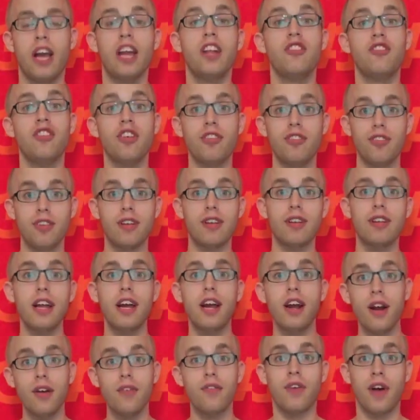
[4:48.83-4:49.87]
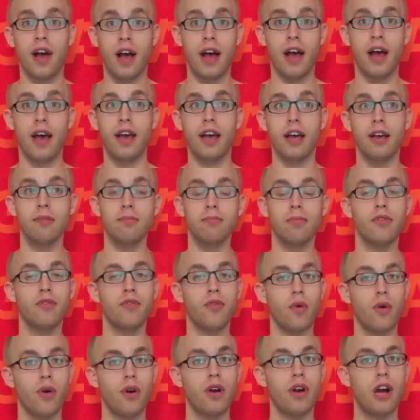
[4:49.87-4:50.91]
And just to clarify,
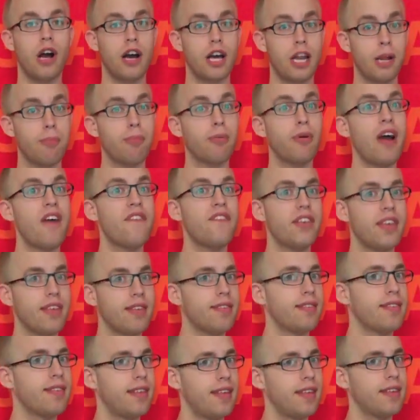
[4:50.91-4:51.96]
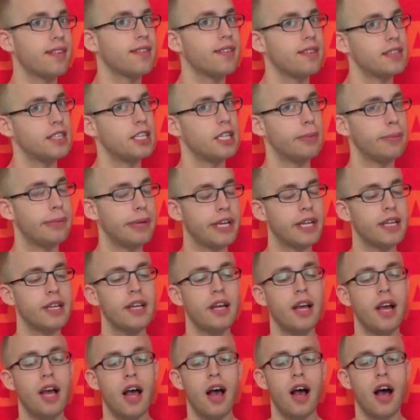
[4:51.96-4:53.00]
before I'm going to preface this a little bit,
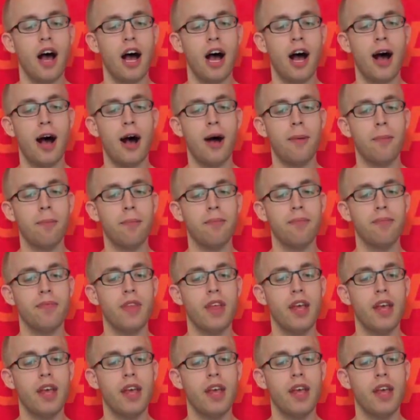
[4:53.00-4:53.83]
um,